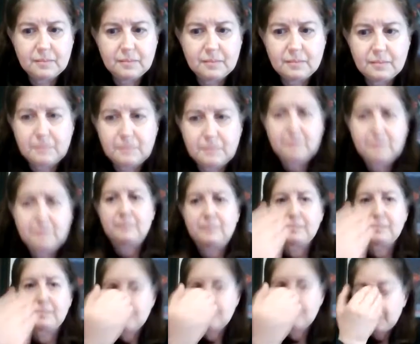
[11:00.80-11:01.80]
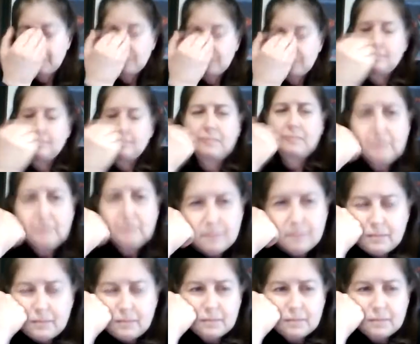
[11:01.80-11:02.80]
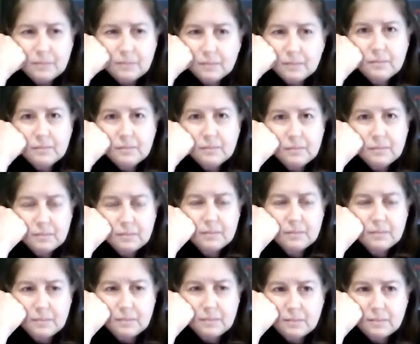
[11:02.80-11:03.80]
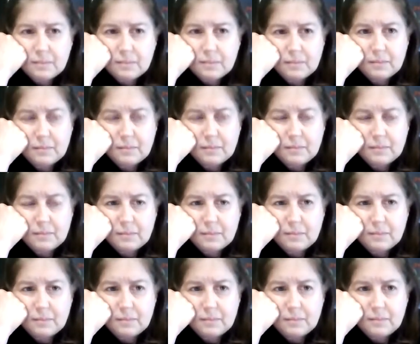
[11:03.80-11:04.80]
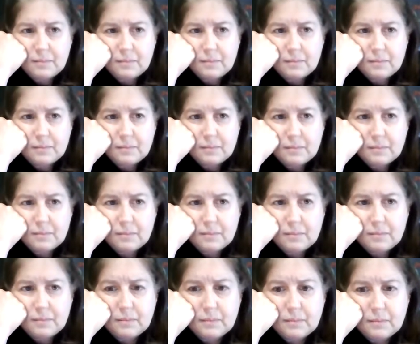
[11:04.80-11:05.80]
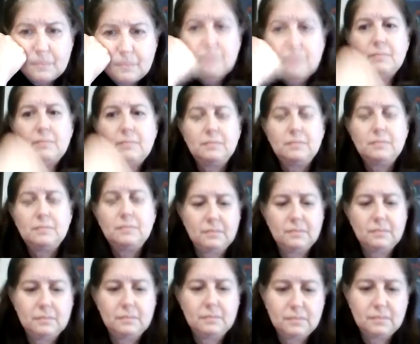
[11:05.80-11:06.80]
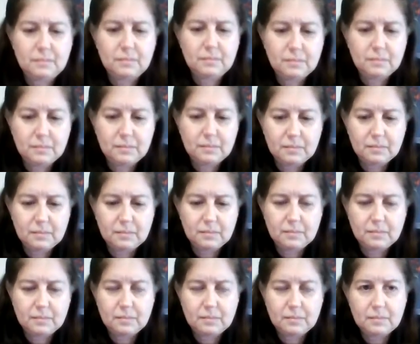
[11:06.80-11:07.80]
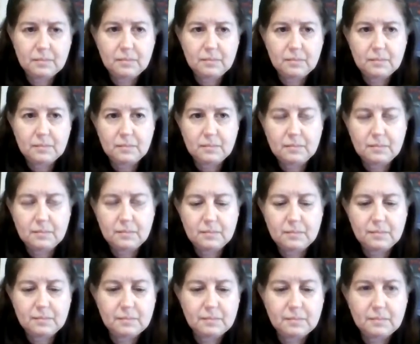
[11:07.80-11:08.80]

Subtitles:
[no speech]